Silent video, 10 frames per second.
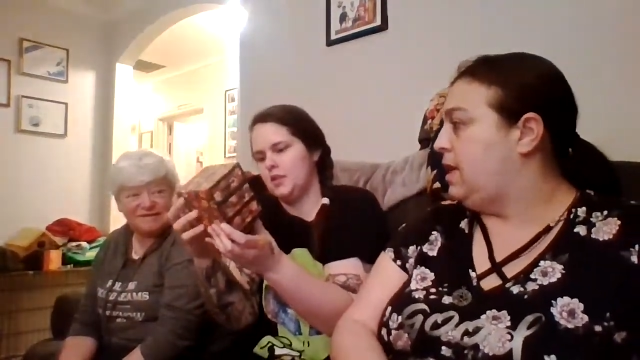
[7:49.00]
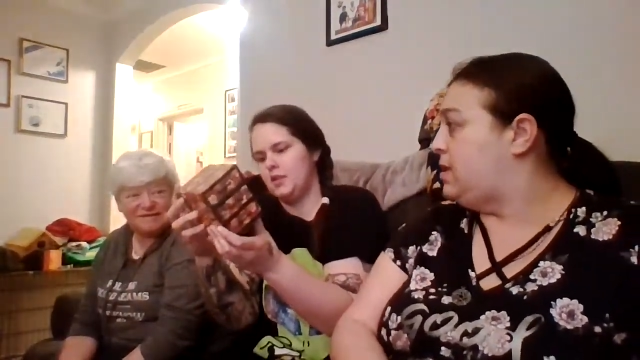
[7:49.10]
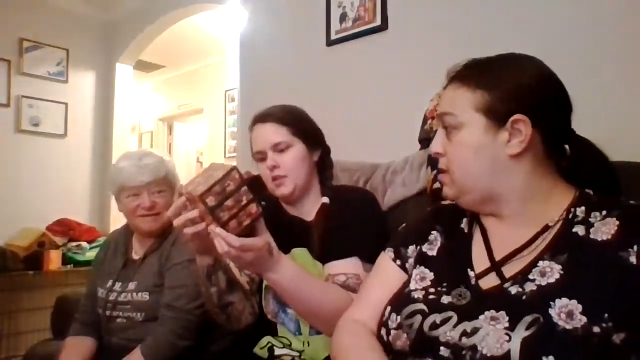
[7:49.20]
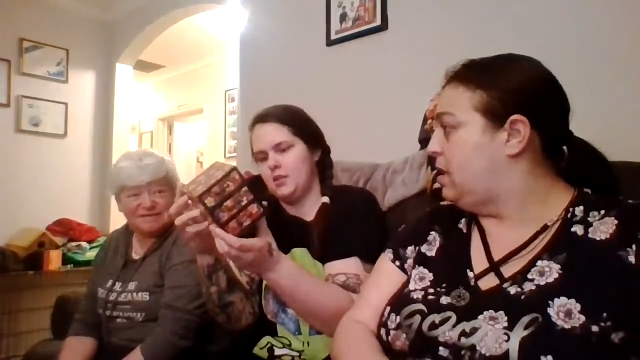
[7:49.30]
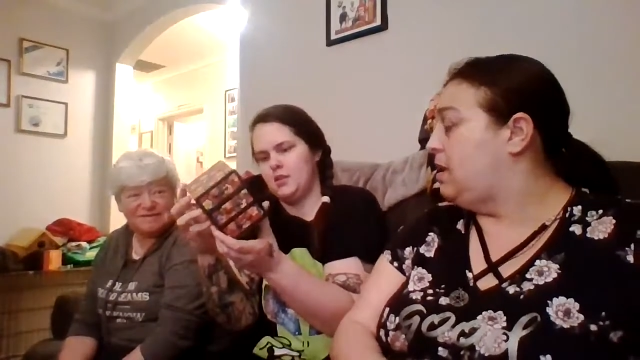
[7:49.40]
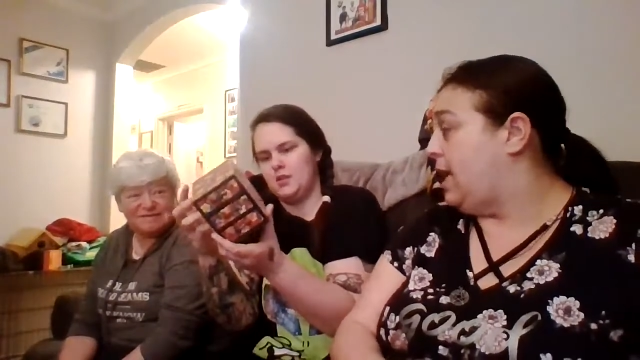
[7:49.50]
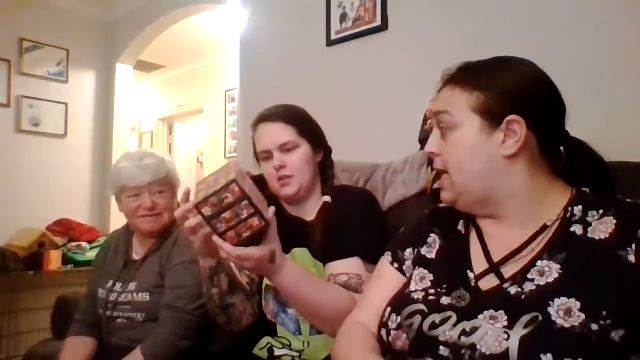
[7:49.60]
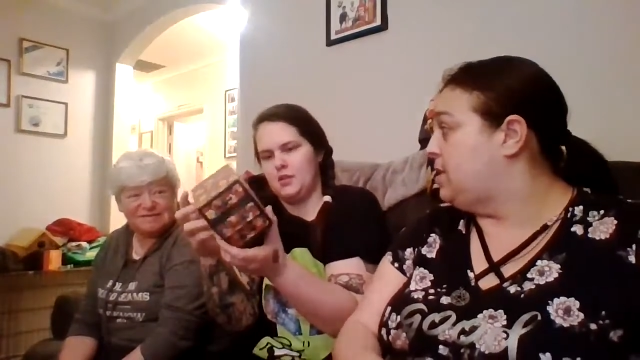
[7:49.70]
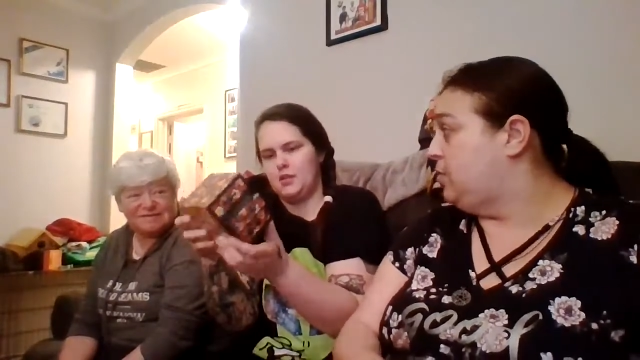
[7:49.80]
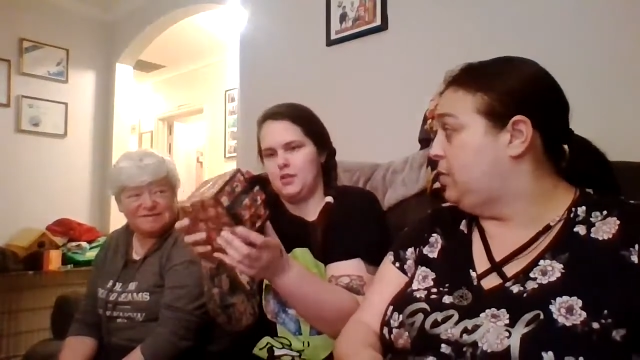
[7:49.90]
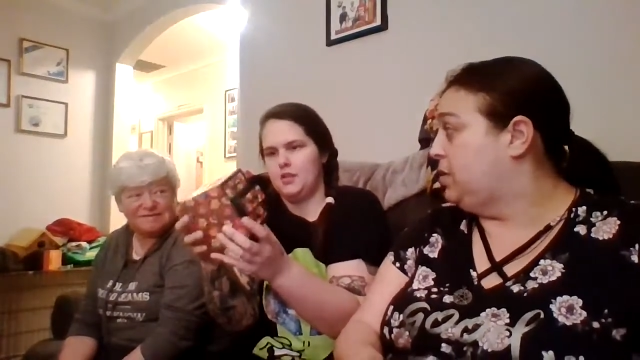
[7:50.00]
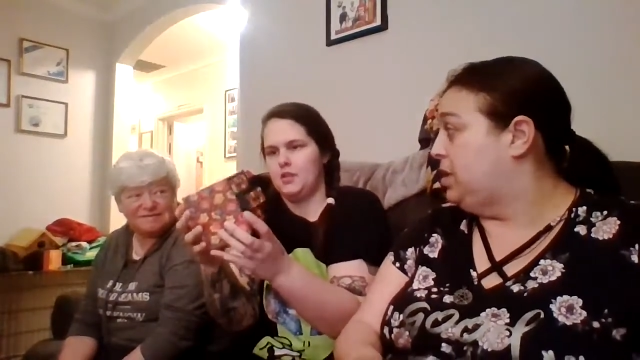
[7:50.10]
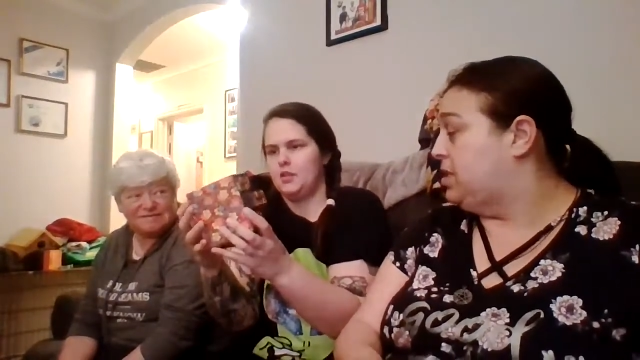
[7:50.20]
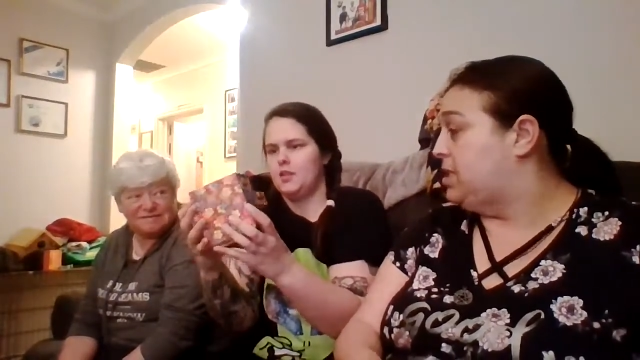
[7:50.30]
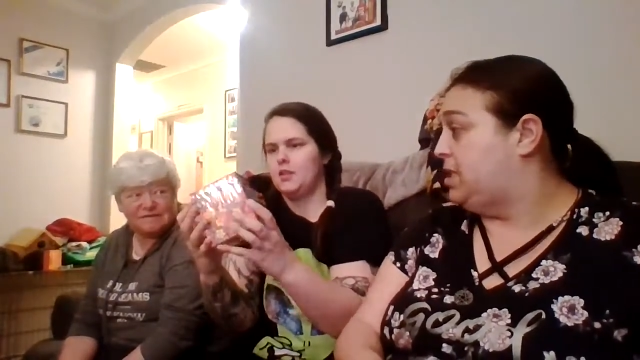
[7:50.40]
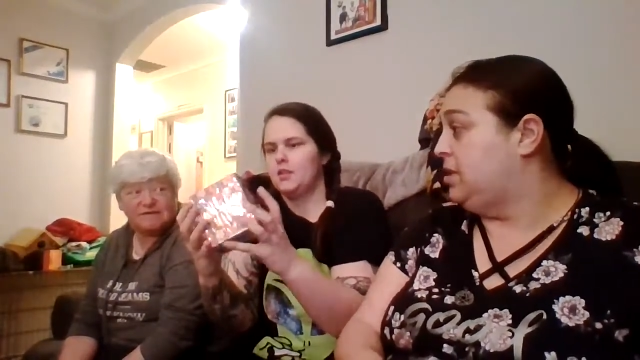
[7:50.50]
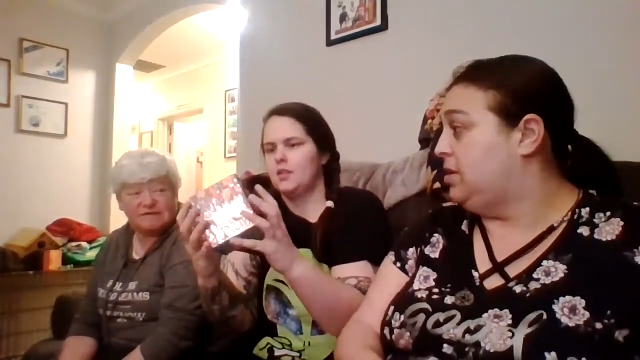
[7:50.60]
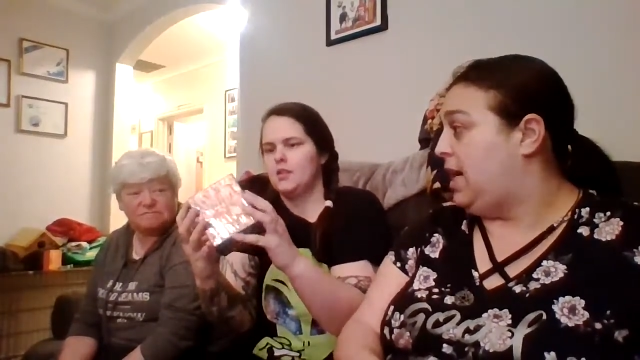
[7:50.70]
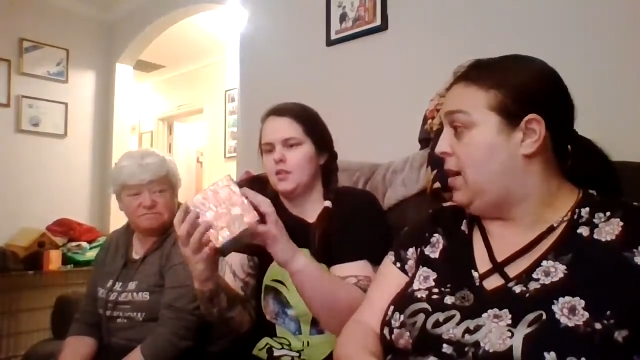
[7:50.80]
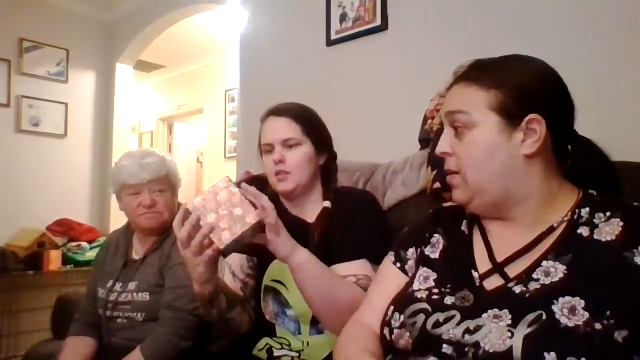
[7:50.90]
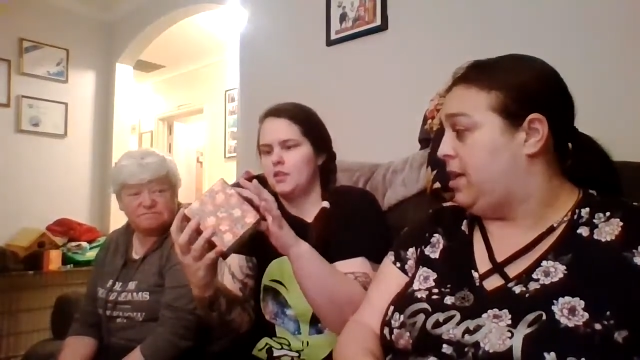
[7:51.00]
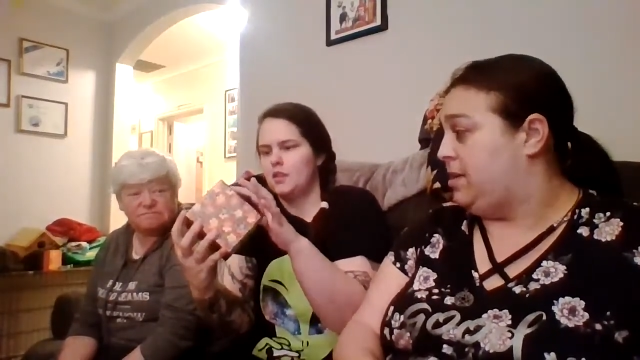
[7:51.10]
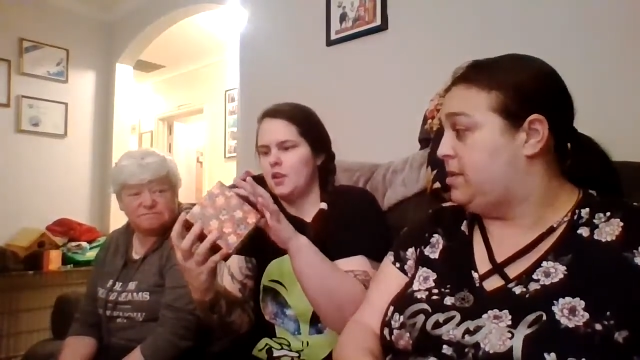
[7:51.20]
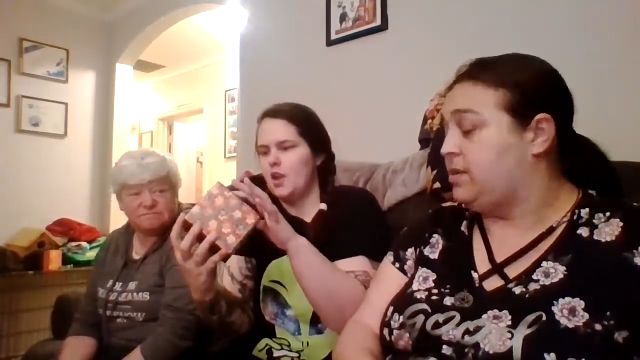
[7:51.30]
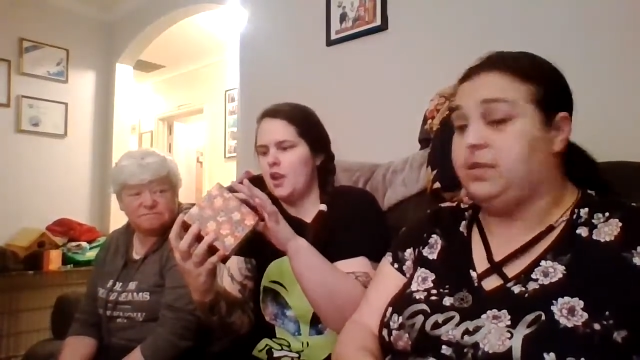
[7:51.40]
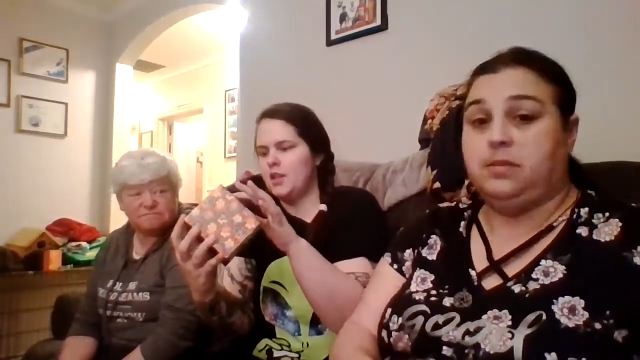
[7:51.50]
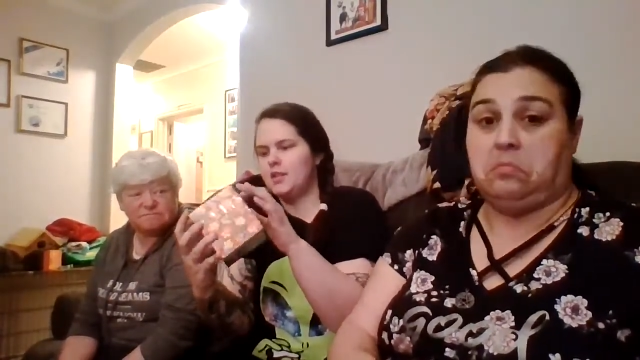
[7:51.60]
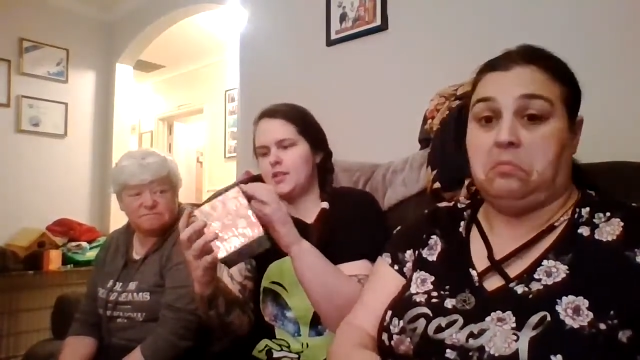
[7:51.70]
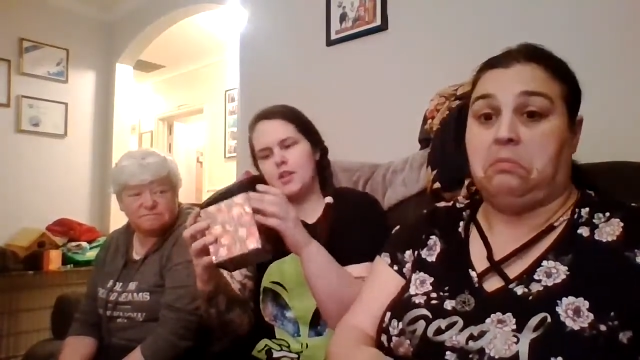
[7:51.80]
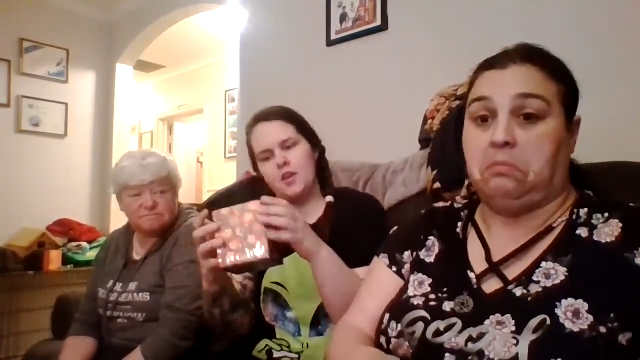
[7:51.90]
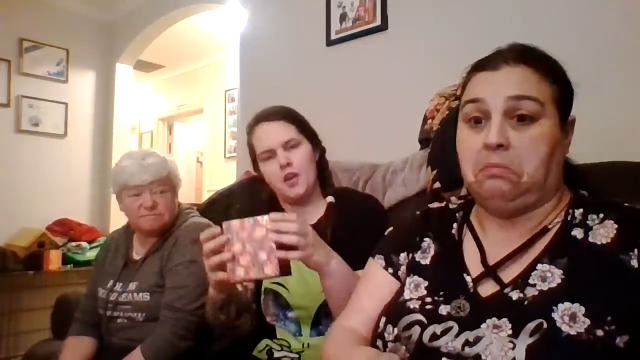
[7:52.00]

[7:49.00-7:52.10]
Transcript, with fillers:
Speaker 1: That's that's a real good steal. That is, and it's